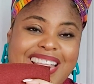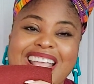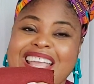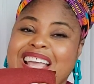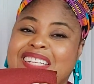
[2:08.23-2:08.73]

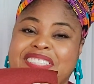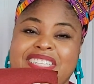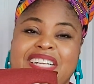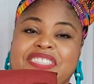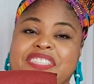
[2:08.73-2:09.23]
Yes,
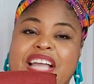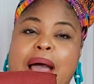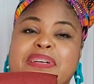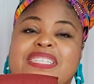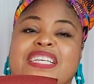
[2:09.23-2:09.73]
yes, it's
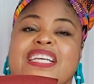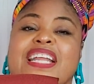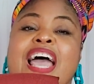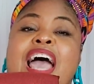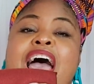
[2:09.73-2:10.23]

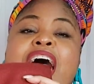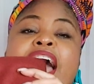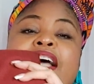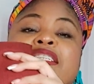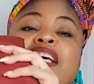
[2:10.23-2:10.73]
gabardine
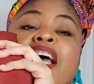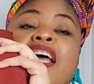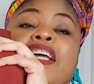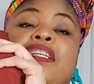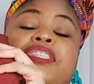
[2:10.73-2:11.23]
and
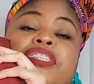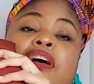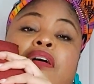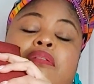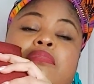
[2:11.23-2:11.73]
it's
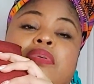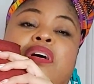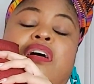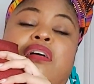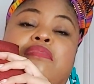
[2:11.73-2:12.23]

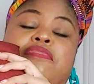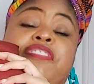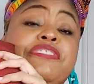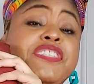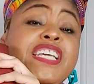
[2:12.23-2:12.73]

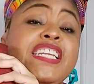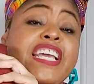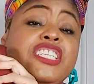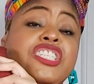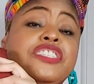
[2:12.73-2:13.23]
58
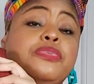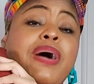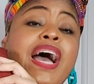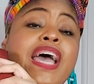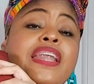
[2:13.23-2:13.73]
inches
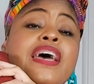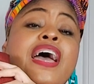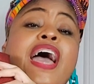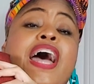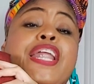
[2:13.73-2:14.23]
wide
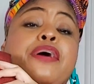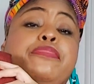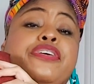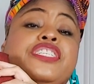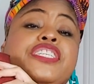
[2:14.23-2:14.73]
and I
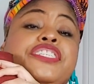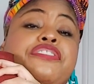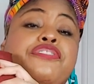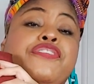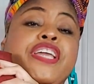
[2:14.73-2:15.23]

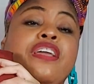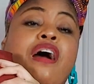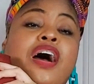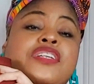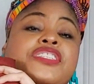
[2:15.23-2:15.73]
purchased 3
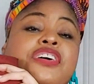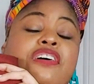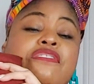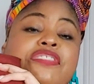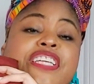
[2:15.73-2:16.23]
yards
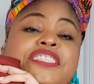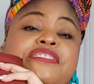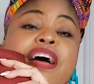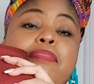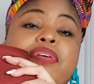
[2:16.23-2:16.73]
of this
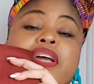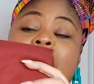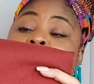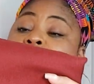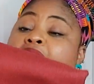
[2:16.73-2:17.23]
fabric
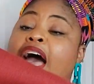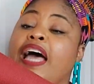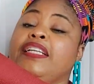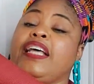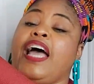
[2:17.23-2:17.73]

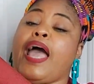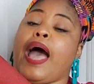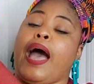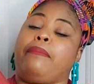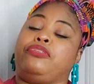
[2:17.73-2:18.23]
and I
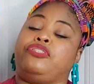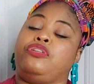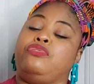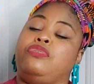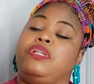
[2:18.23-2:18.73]

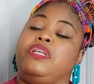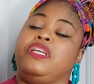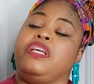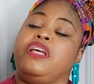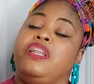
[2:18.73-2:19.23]

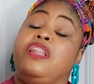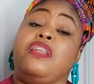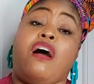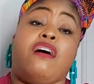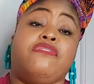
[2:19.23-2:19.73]
absolutely
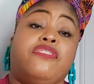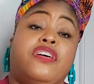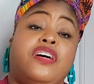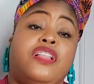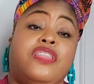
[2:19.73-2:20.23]
love
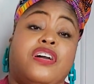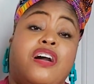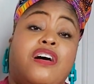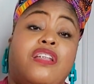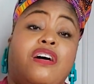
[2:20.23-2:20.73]
the
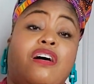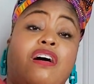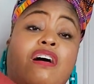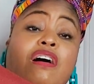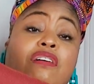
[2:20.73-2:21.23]
color
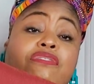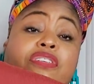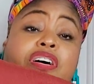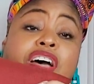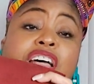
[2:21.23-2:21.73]
of
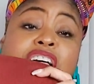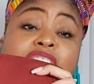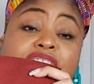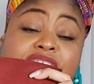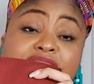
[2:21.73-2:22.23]

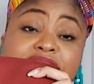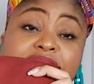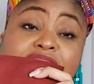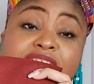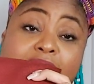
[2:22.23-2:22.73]
this
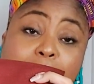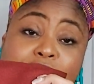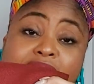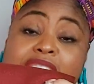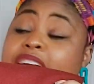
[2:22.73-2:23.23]

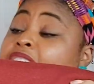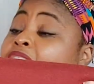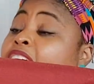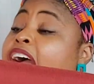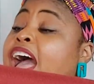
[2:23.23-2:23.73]
fabric
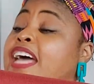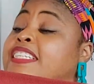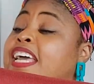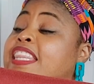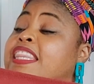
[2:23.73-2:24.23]

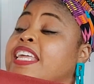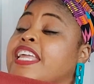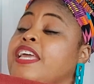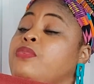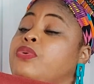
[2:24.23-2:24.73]
and I
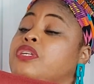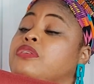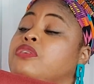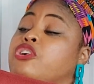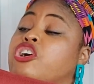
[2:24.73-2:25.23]
think it
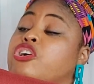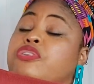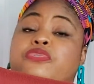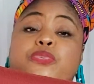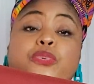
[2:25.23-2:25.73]
would go
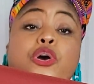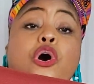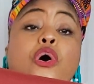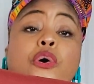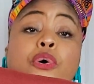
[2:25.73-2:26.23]

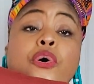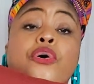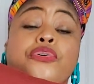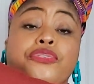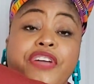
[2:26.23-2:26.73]

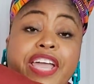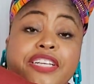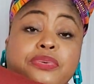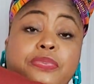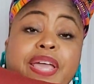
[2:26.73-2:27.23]

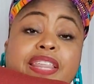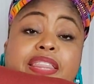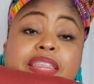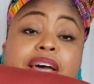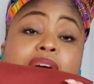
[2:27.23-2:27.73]
great
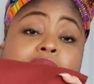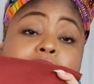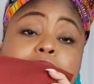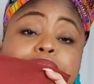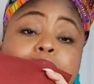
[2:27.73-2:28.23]
with
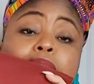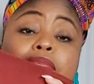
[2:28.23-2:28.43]
my